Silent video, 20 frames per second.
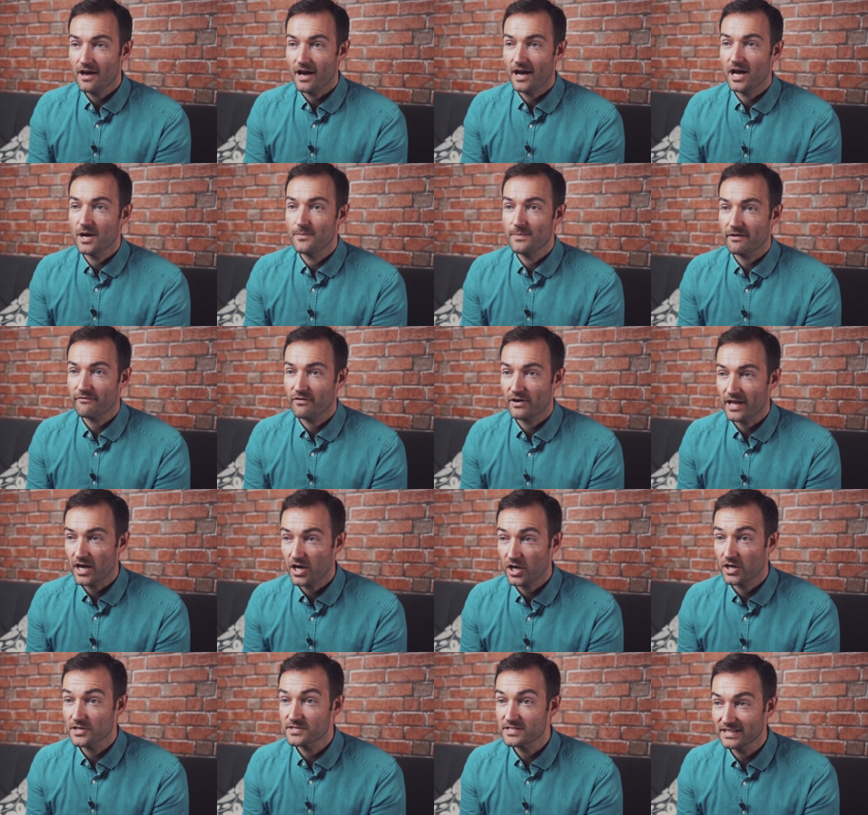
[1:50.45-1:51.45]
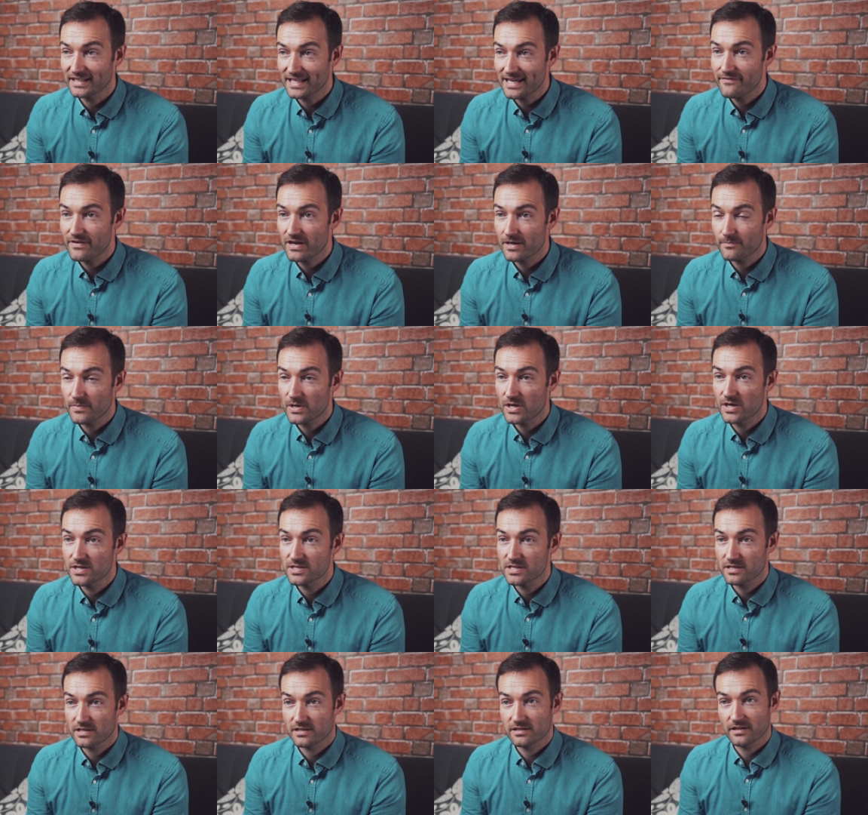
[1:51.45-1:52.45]
Um, I find it hard to leave it
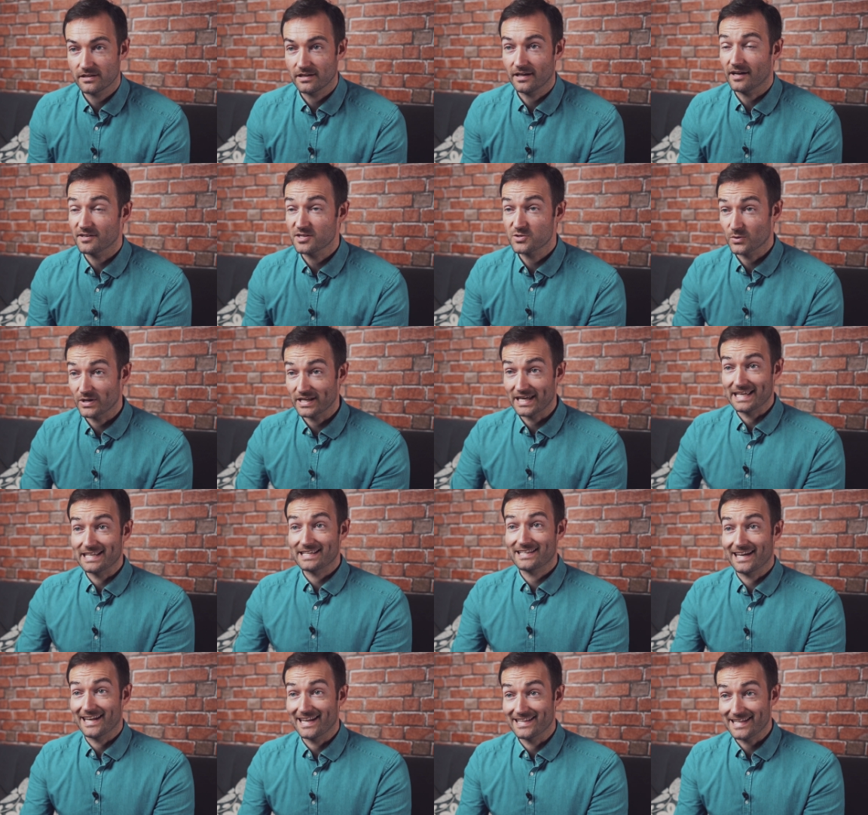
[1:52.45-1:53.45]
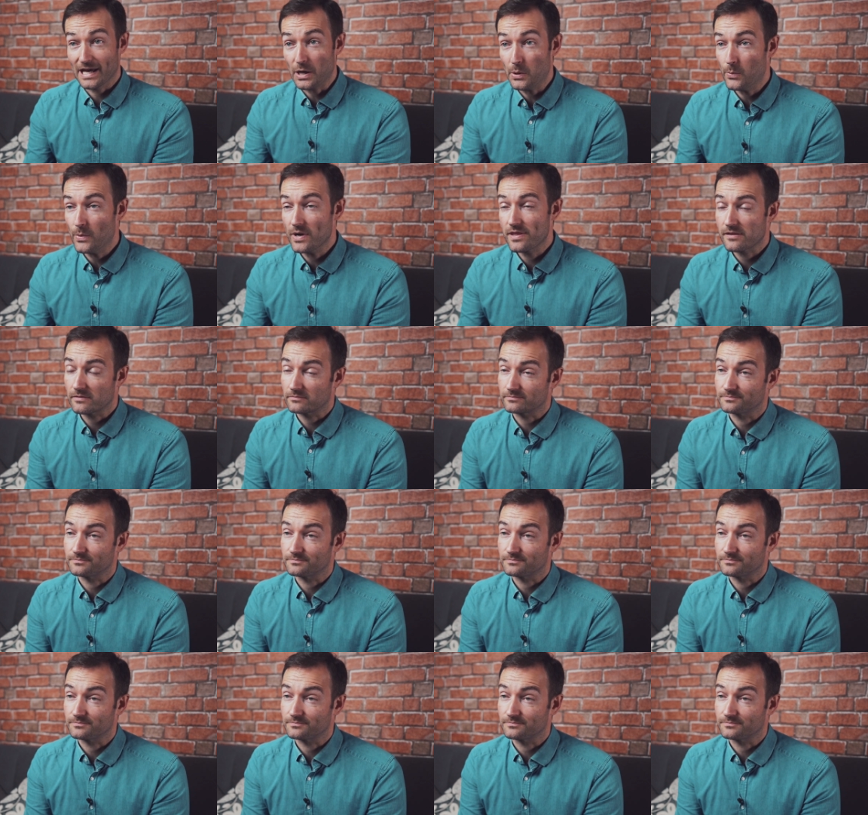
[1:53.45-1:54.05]
because I just want to get, get it dealt with.